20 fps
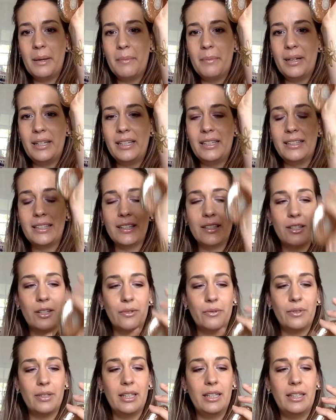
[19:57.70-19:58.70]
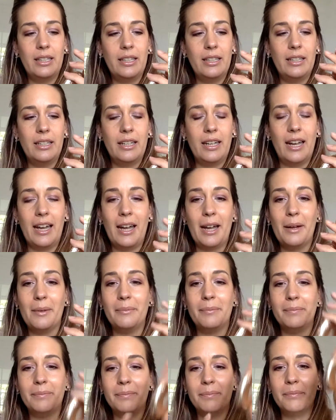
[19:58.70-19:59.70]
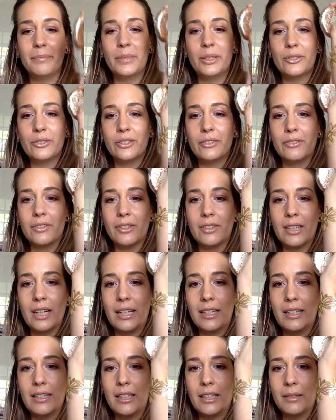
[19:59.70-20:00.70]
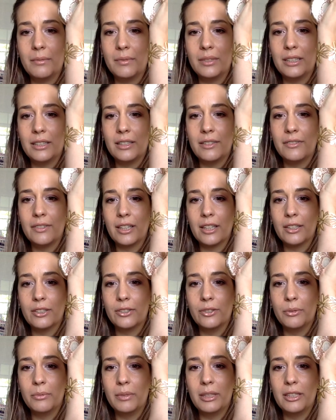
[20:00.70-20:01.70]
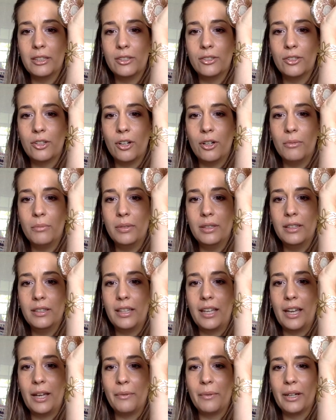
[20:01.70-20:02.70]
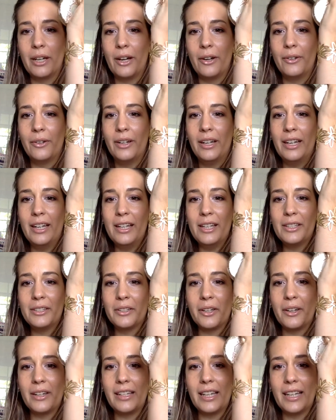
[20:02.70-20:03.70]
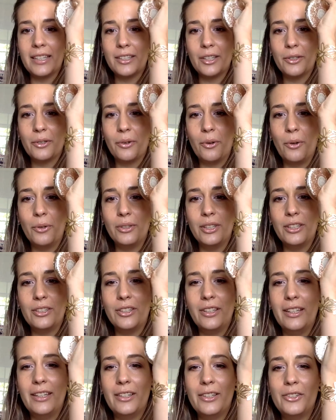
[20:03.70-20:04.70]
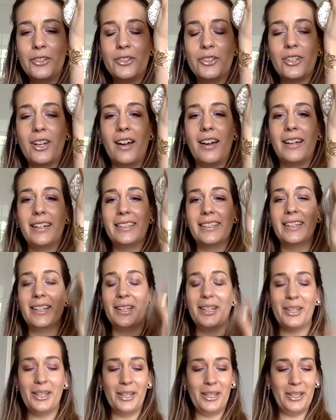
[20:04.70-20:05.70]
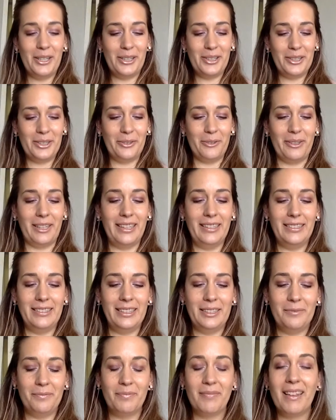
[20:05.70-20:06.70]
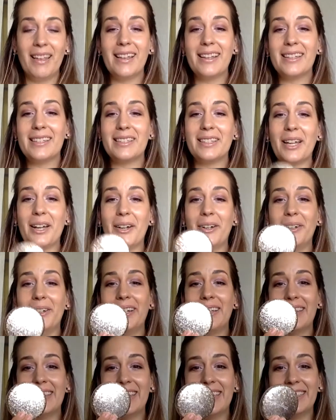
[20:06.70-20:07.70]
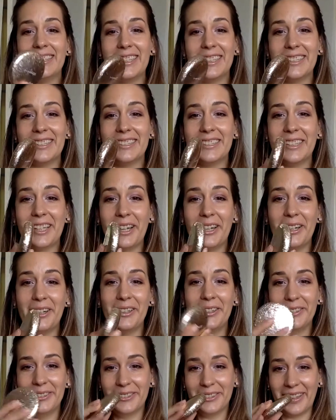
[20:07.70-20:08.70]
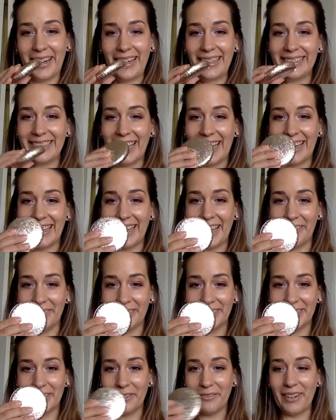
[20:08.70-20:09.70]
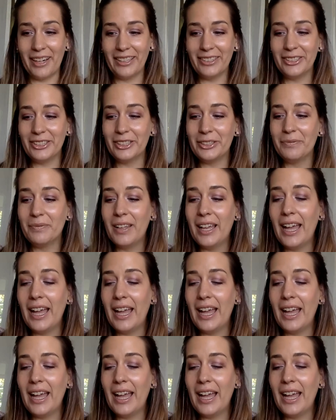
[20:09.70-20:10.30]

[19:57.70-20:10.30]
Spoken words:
but it is a really beautiful color. Let me see can do a better job. There we go. So it has a golden shine to it. So this is so great. I love it so much.